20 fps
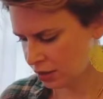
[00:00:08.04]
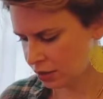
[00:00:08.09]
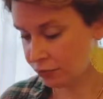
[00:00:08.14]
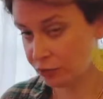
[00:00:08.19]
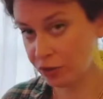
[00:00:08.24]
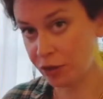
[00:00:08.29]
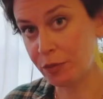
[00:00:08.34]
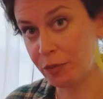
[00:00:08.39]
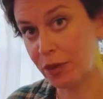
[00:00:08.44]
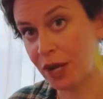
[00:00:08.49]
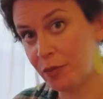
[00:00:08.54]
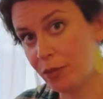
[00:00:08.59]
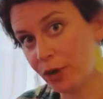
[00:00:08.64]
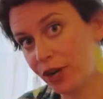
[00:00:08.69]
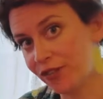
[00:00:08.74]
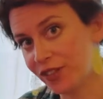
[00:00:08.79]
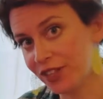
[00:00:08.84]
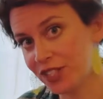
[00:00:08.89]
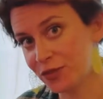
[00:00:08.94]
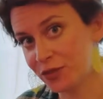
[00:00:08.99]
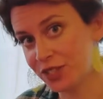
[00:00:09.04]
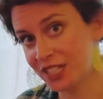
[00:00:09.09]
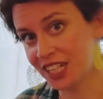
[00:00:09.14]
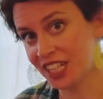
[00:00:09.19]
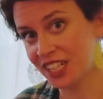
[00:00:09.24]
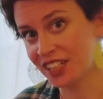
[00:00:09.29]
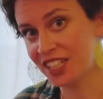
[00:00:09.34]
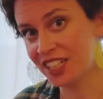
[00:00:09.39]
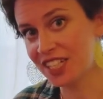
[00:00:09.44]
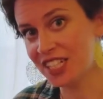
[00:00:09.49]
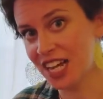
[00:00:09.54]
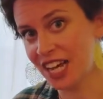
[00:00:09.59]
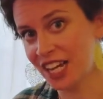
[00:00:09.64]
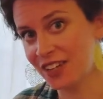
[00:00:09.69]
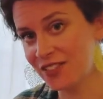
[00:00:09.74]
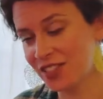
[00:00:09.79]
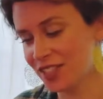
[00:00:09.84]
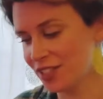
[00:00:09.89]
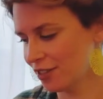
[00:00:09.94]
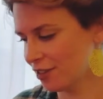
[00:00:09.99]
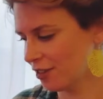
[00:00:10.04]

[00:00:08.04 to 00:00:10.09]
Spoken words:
with my boyfriend's ridiculous knives.